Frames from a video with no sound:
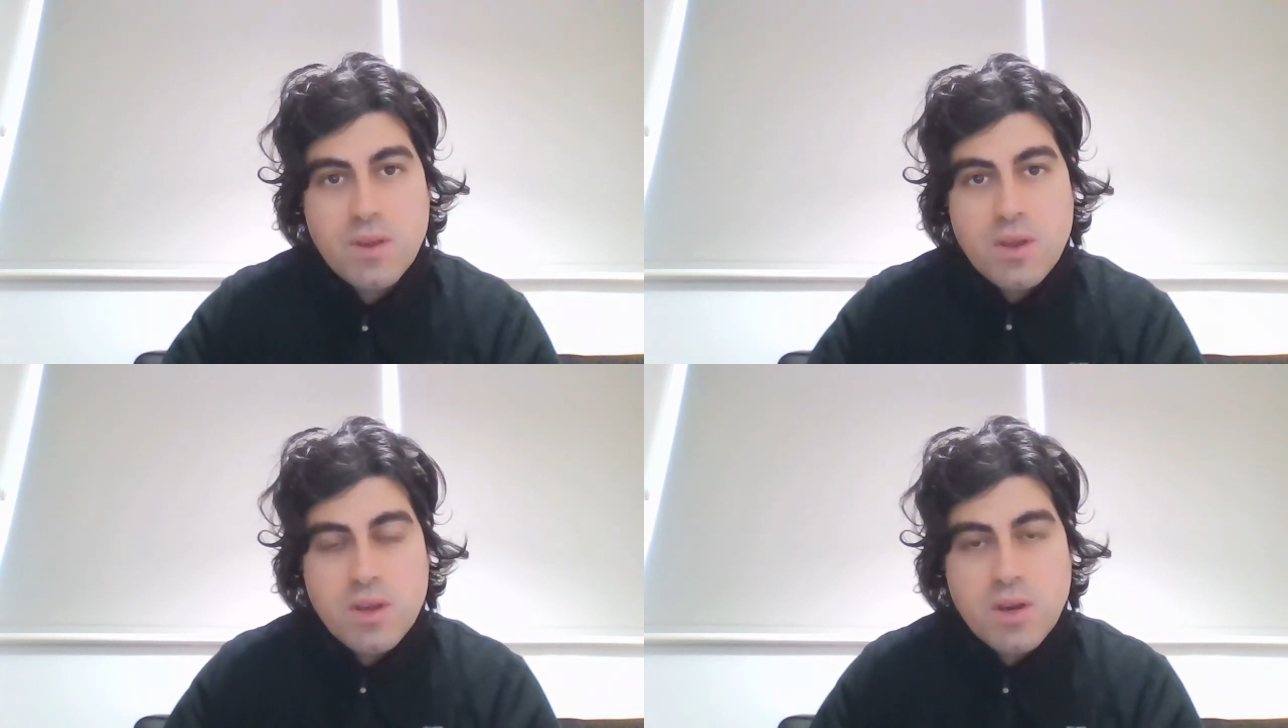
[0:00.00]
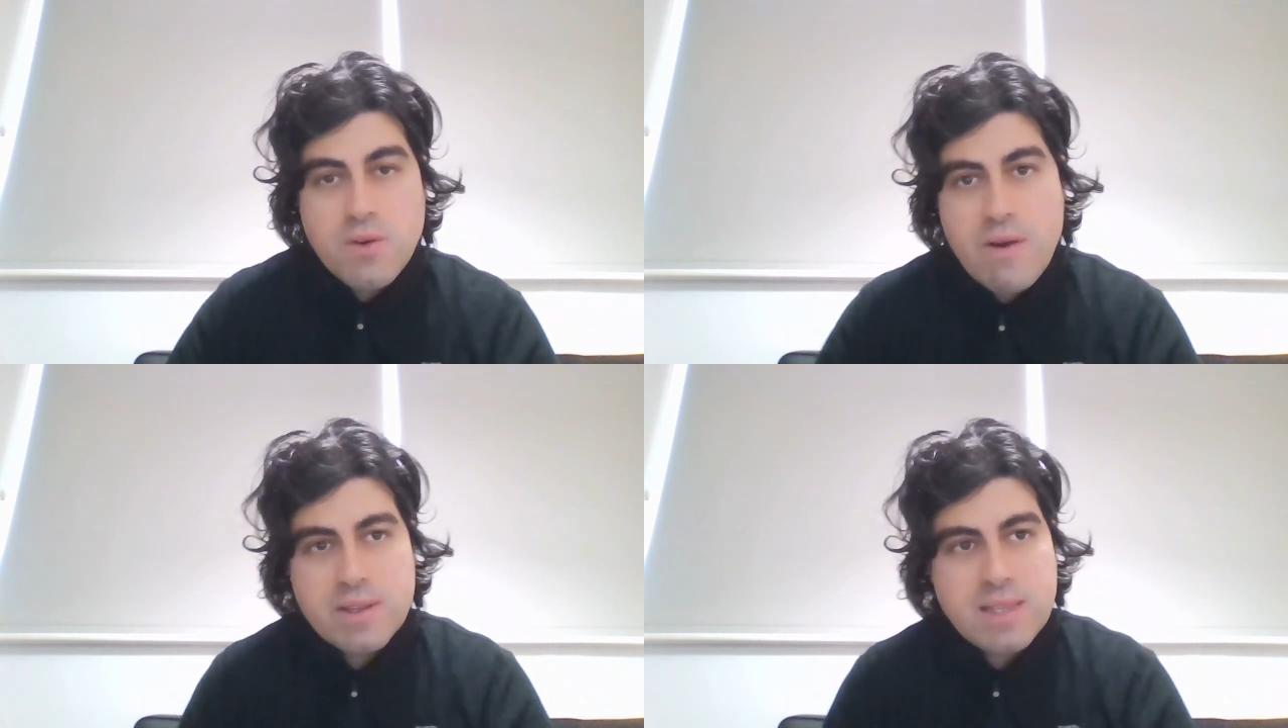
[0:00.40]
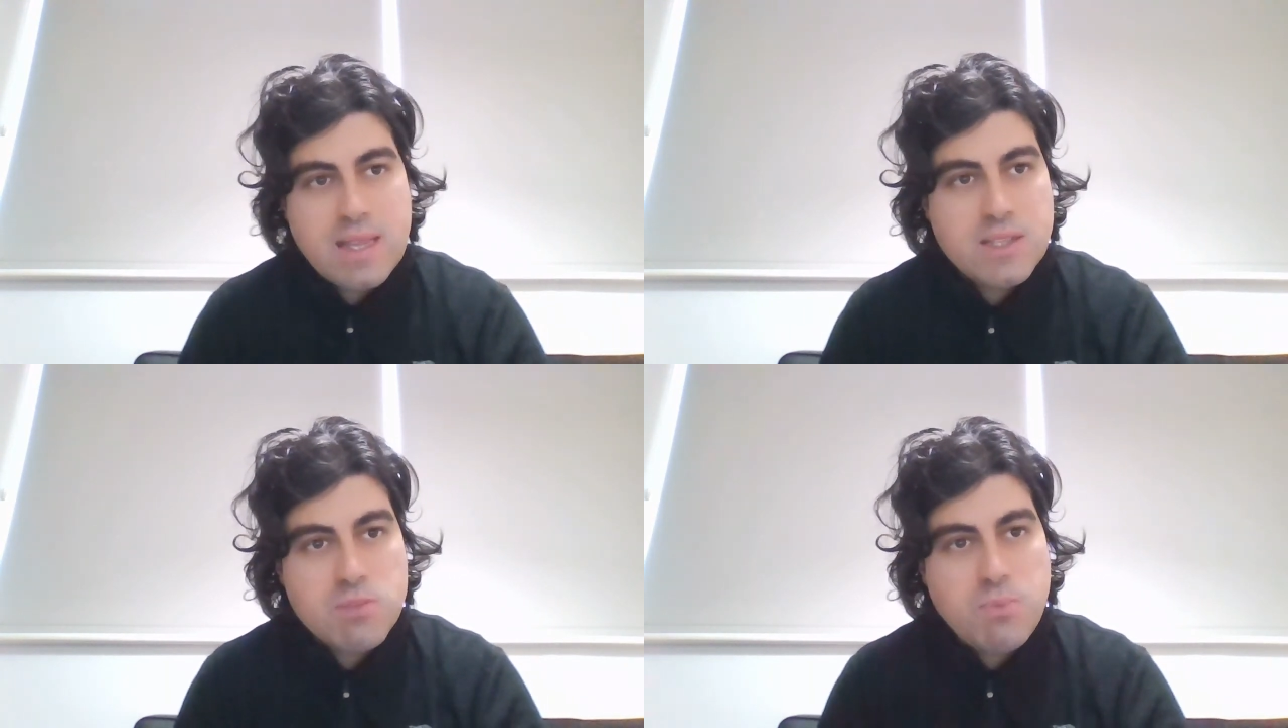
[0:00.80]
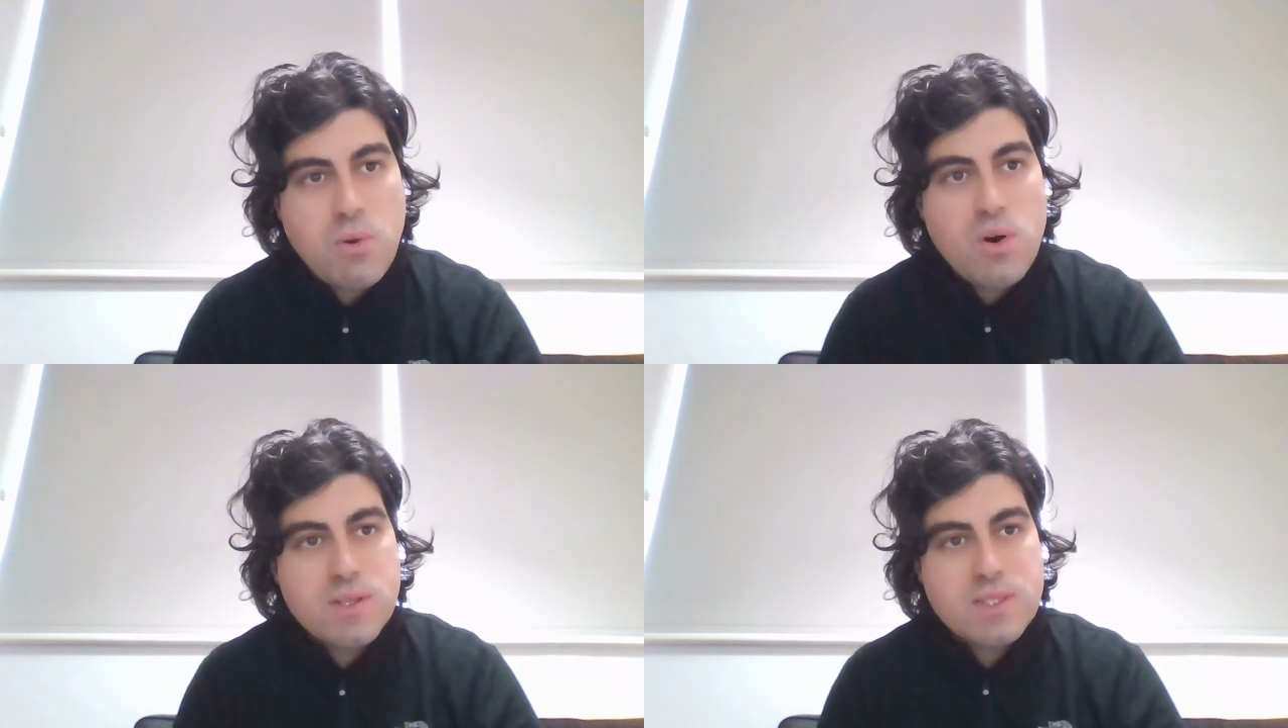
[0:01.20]
Carreira Della
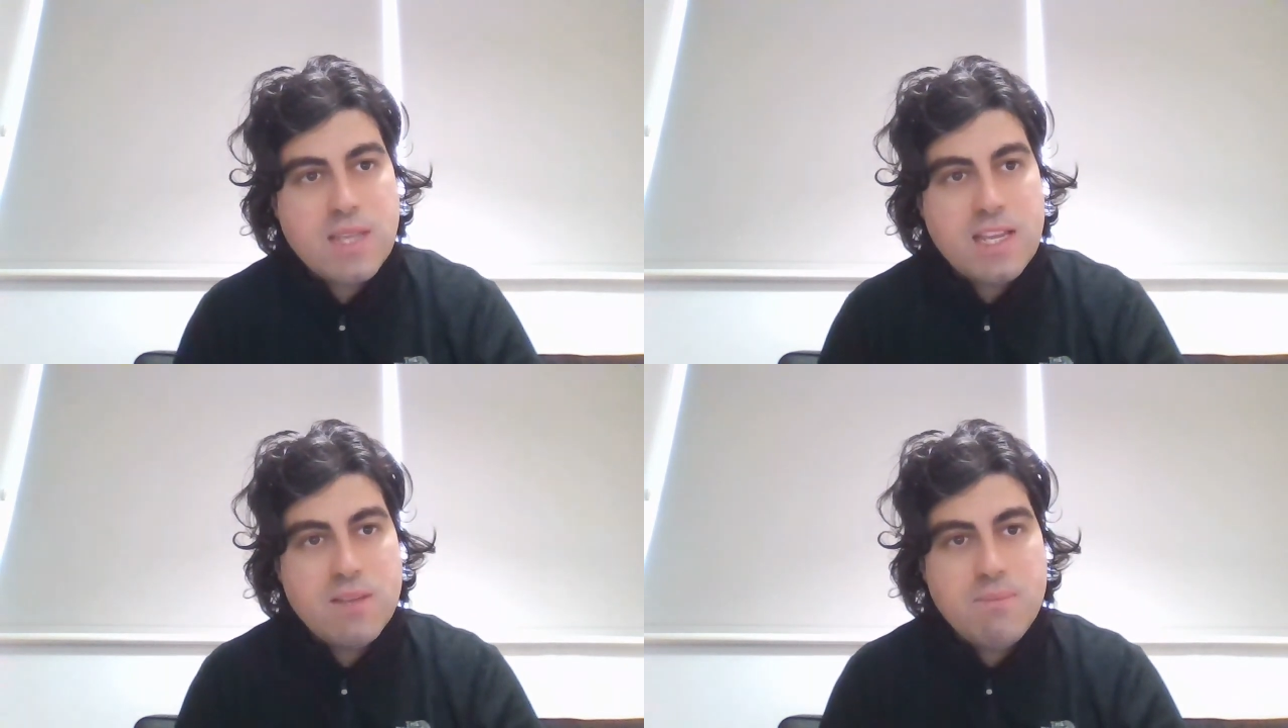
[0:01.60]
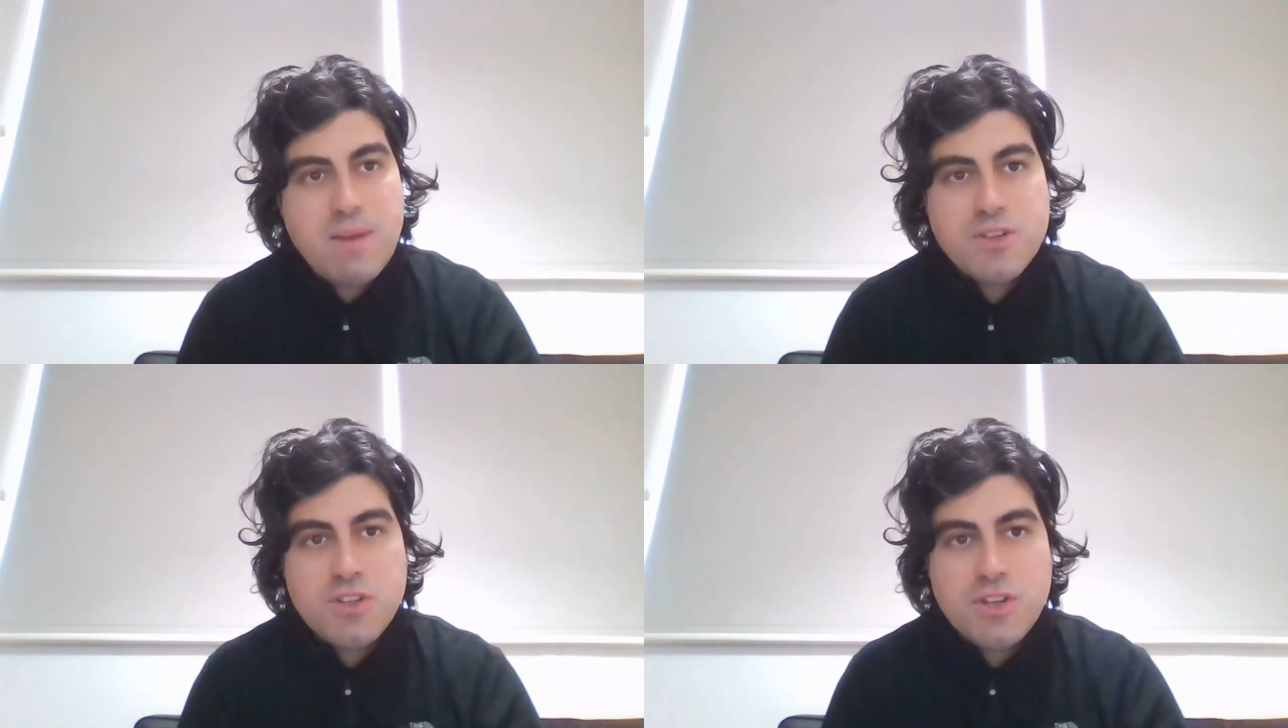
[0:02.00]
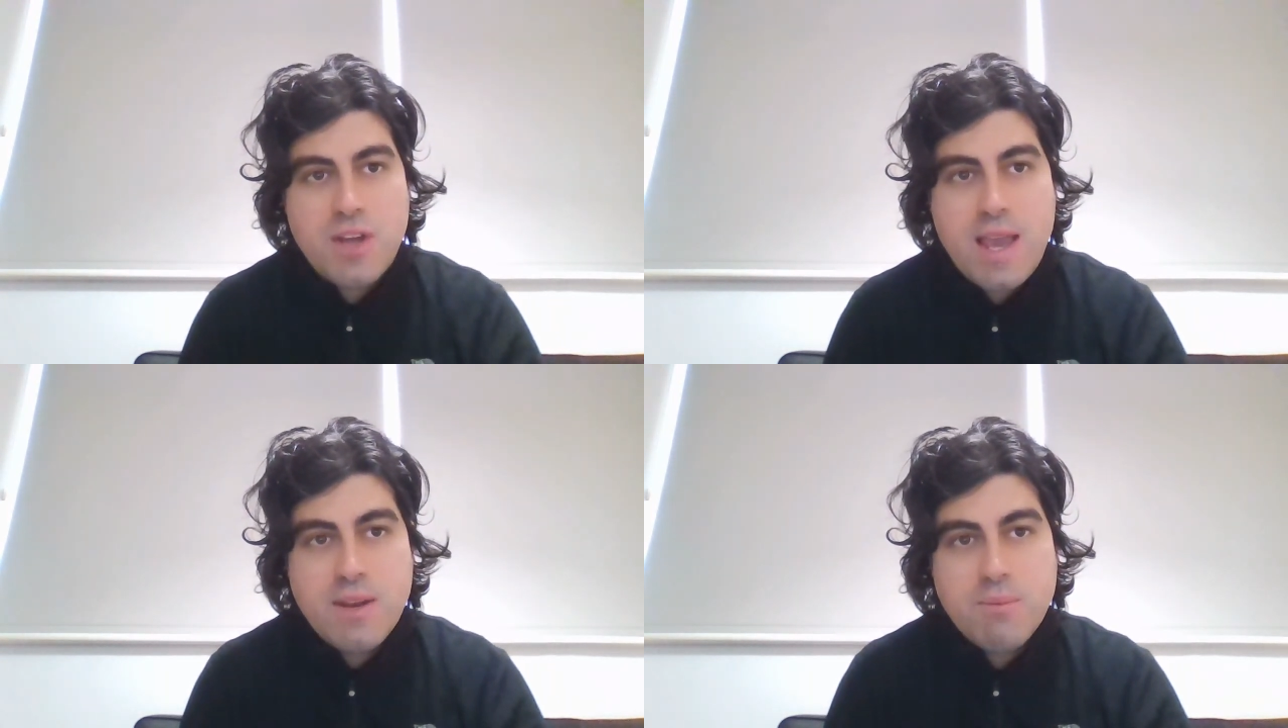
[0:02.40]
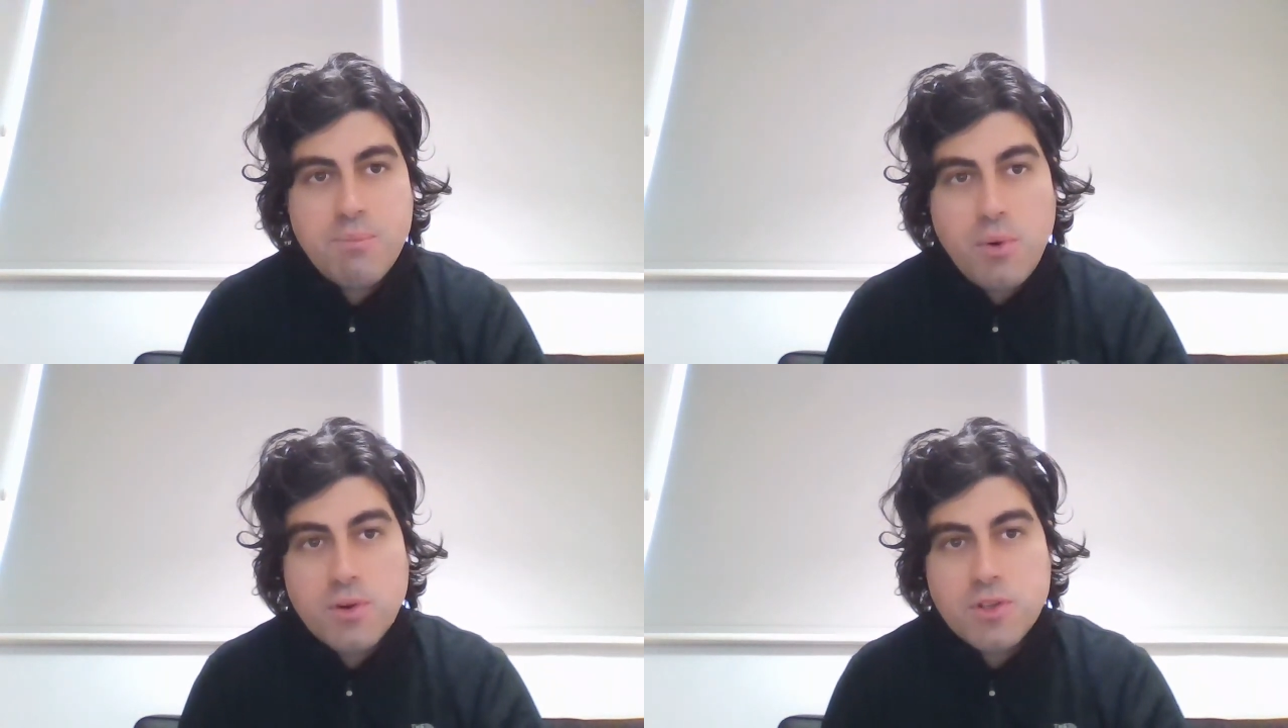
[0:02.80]
Sport are saying that Manchester United and
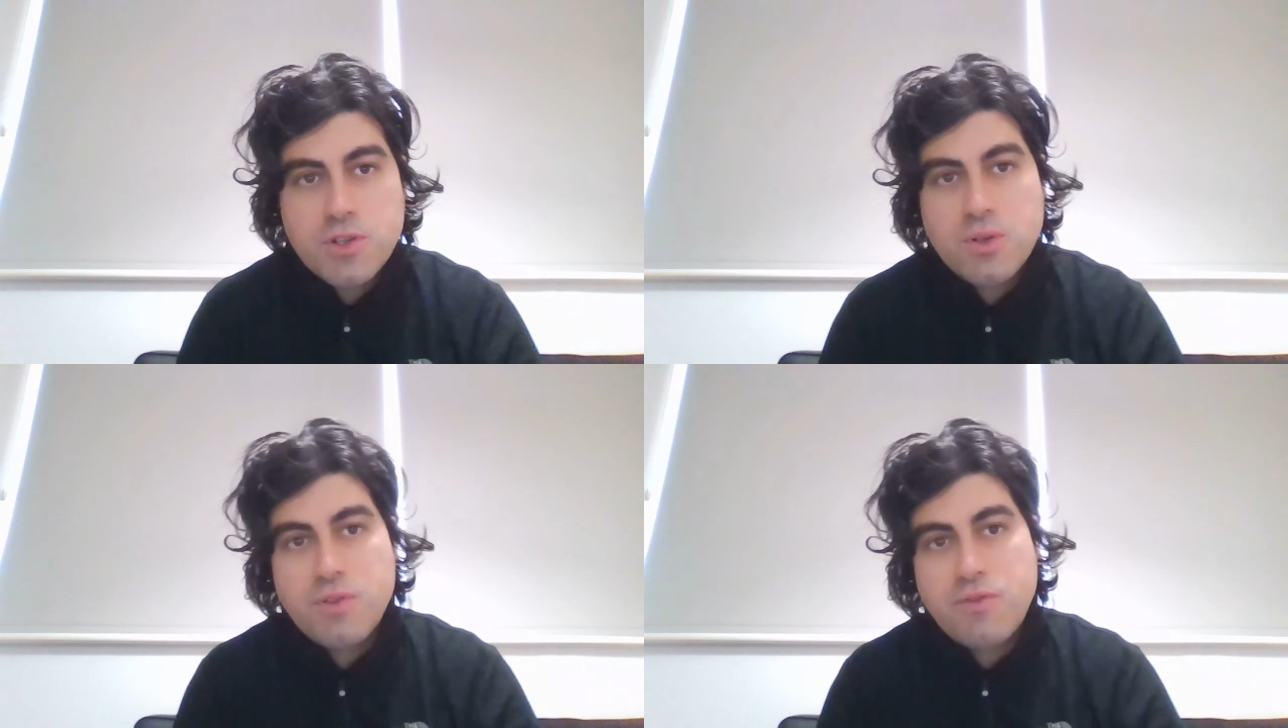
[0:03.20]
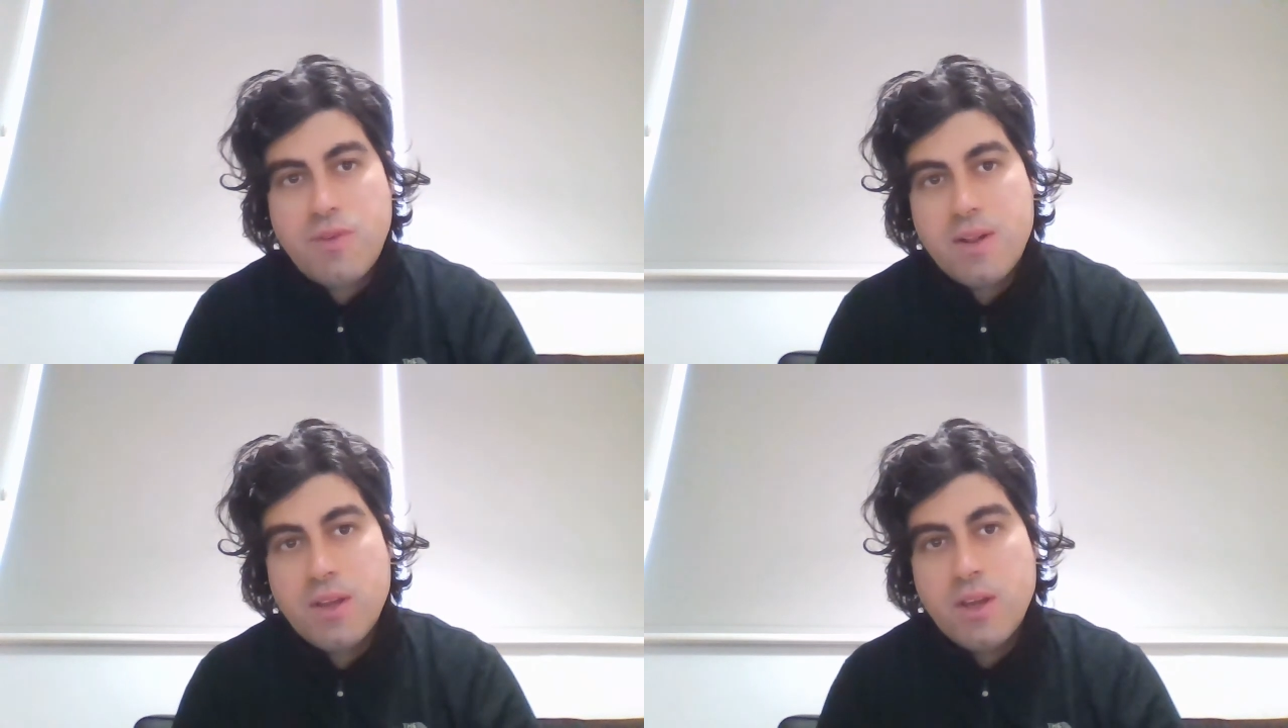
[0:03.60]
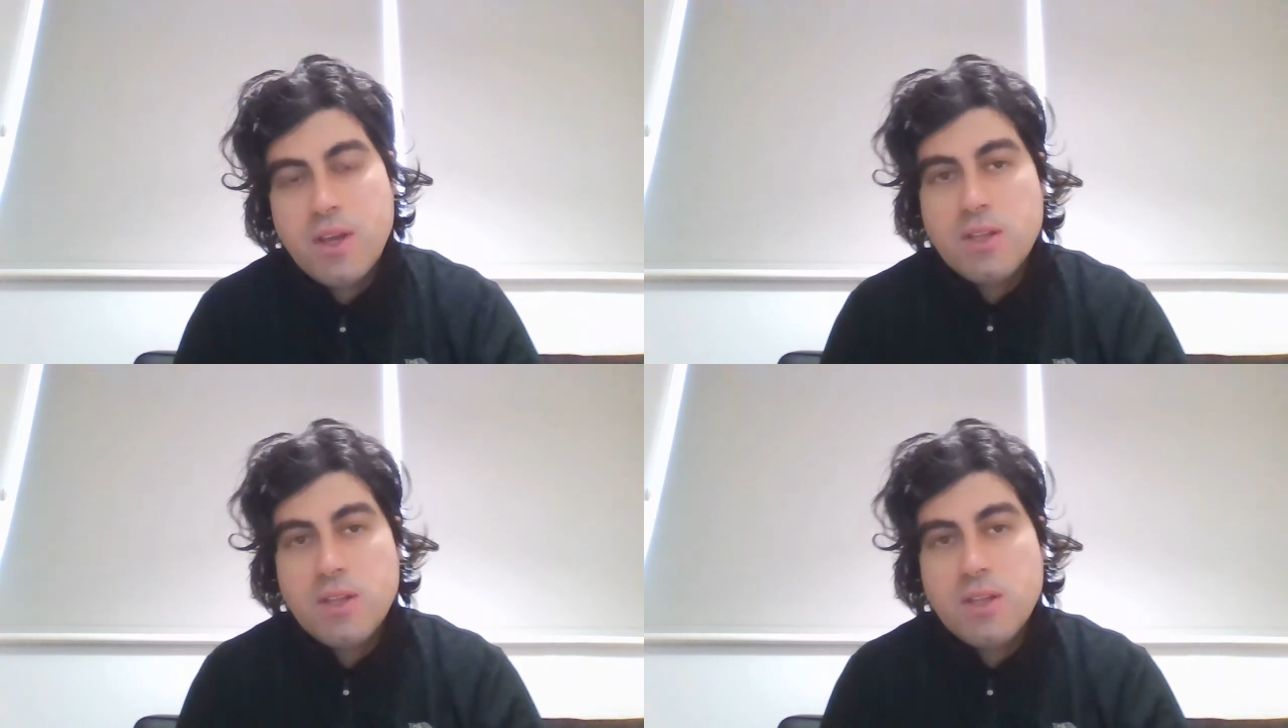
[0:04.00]
Portugal defender